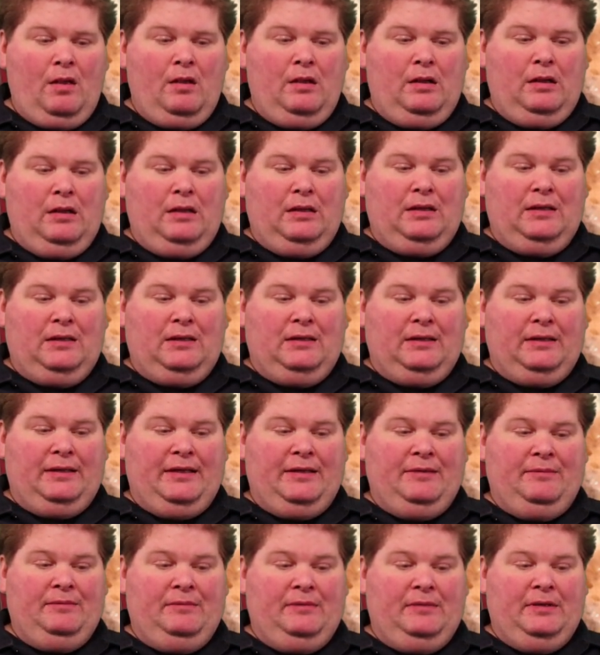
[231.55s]

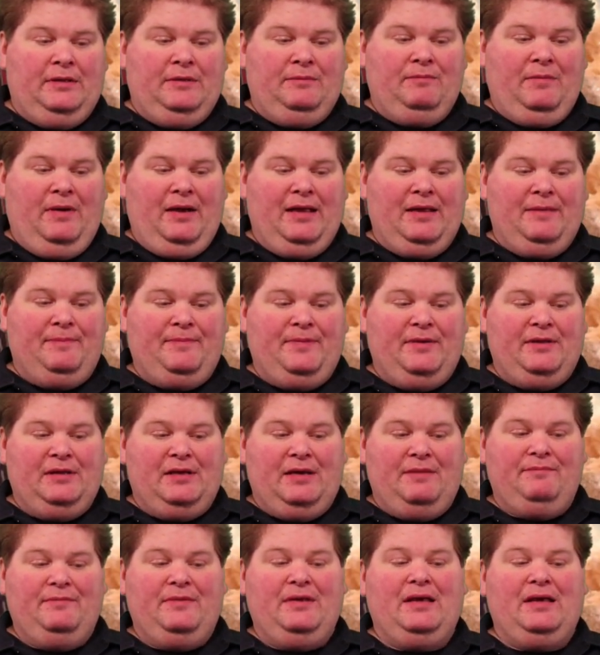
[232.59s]
in my
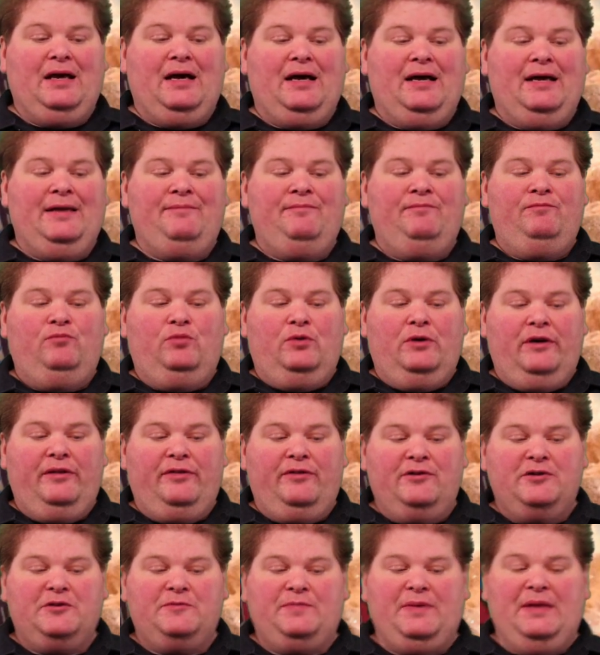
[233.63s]
opinion. I mean, I'm one of
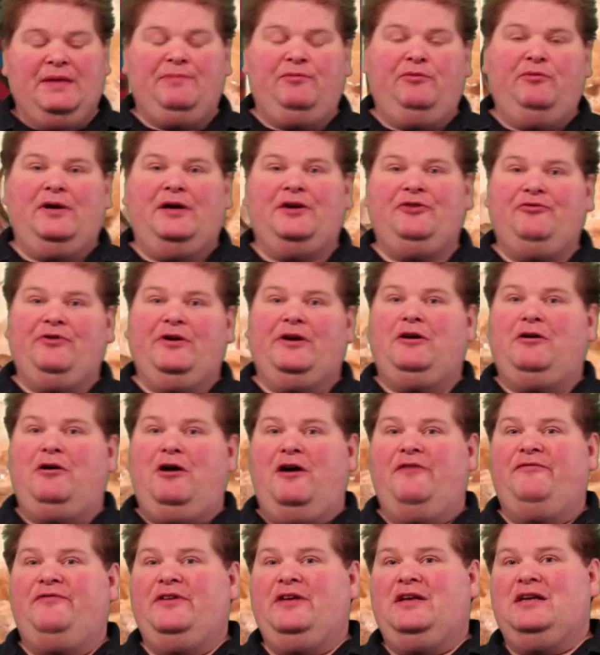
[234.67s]
those people, I drink
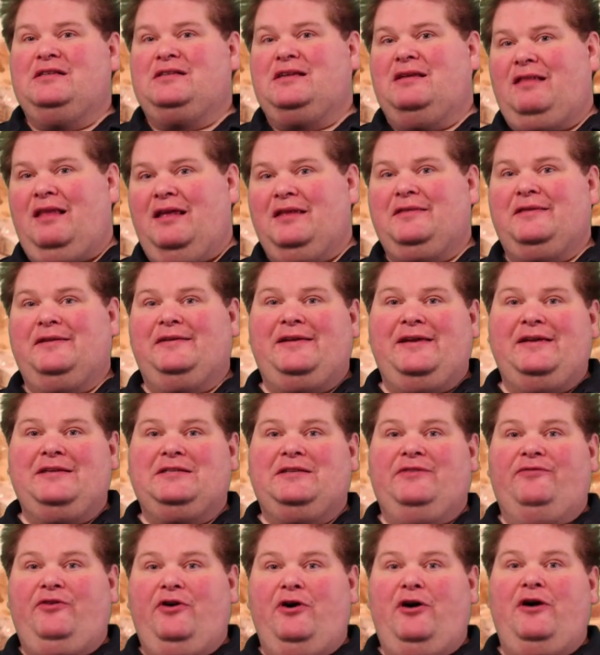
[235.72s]
coffee because I like the
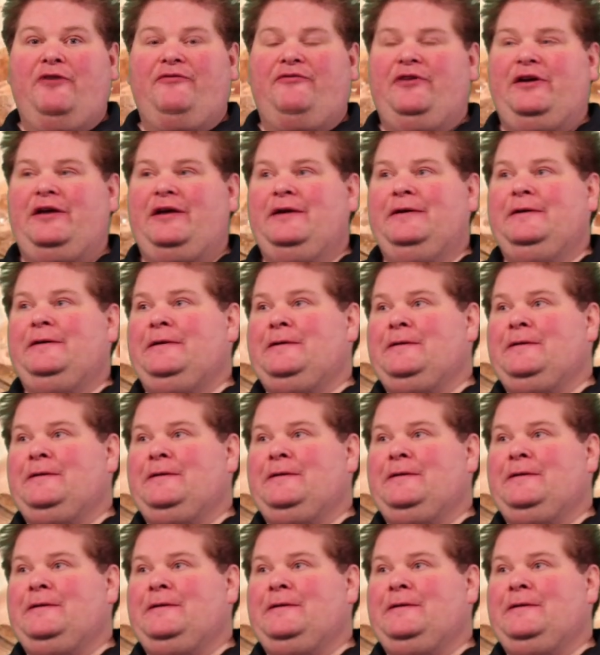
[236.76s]
taste of coffee.